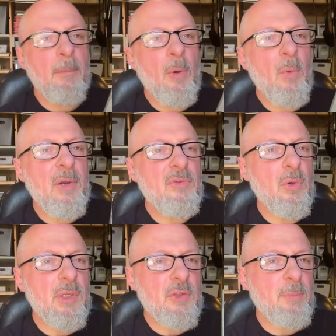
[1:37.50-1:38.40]
But where it's
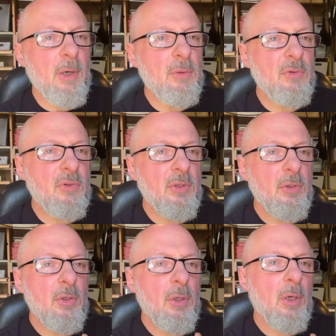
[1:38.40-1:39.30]
not exposed,
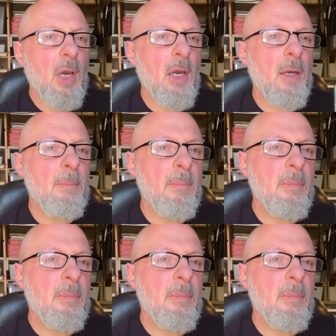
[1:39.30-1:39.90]
you